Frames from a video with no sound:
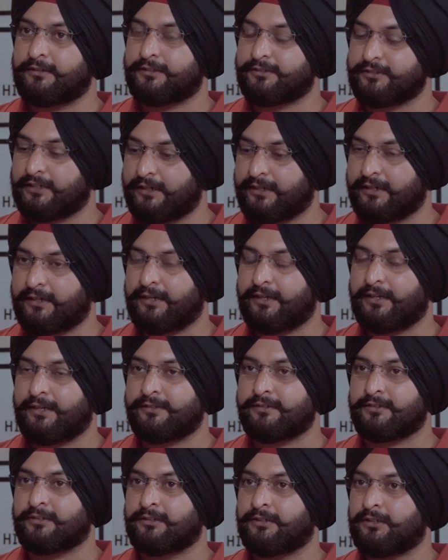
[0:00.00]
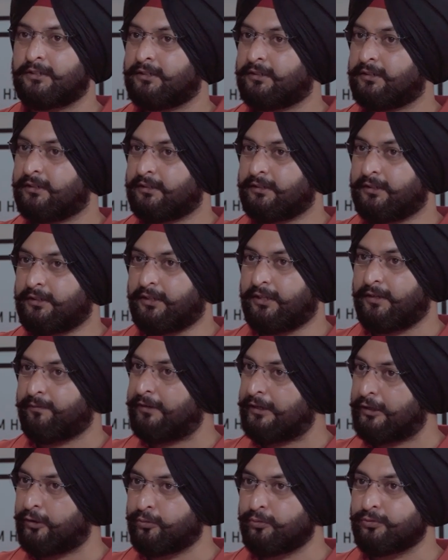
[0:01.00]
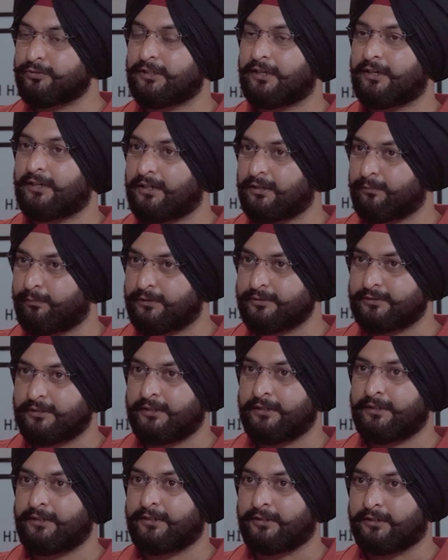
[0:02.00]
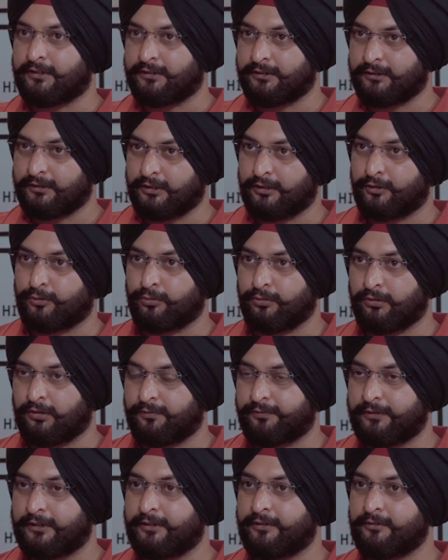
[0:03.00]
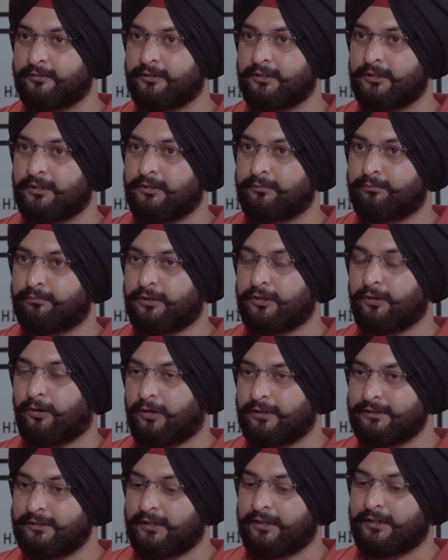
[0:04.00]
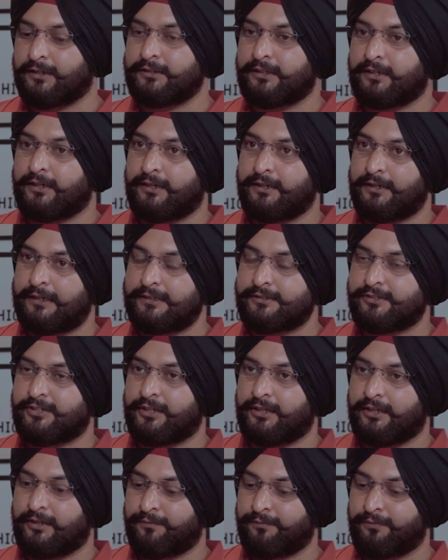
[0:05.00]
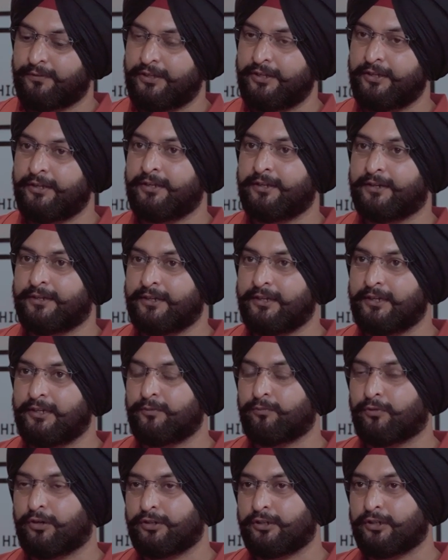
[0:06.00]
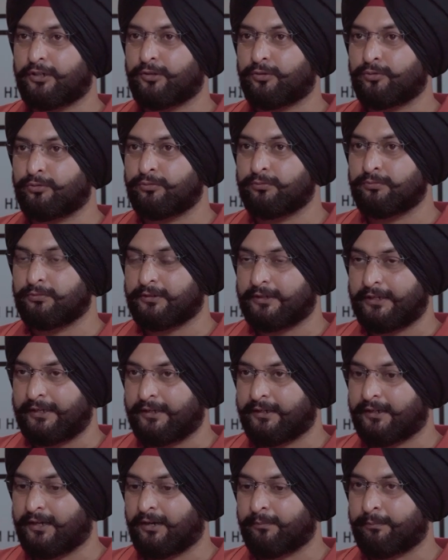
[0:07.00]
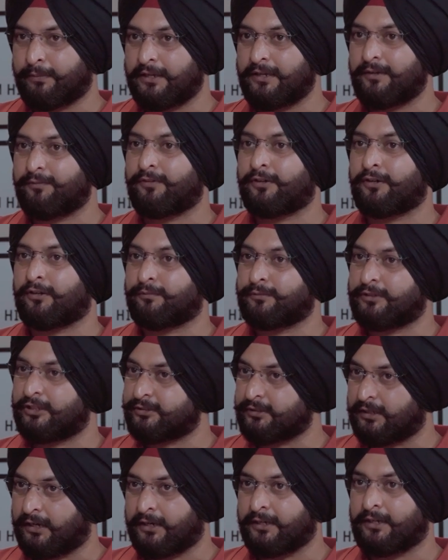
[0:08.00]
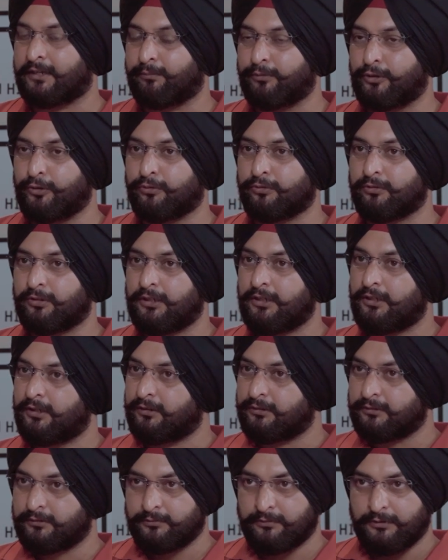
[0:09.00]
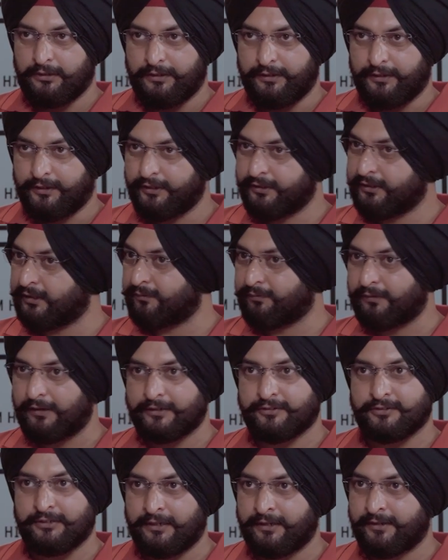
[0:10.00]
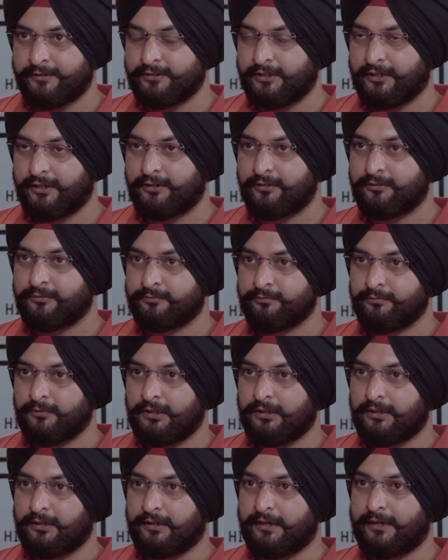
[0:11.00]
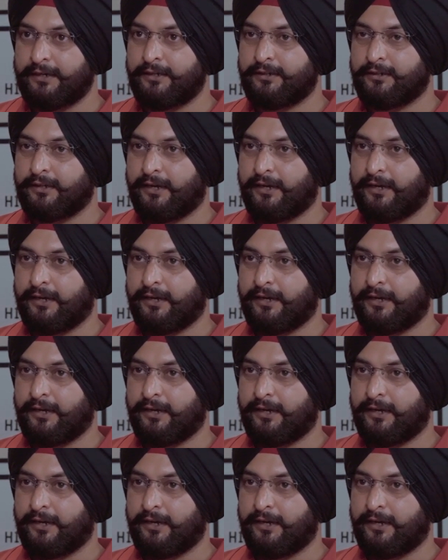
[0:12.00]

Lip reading: The second is he will lose the 100% control of it. But on the other hand, let's say if he really wanted to take a benefit of this RWO, he can fractionalize it, right?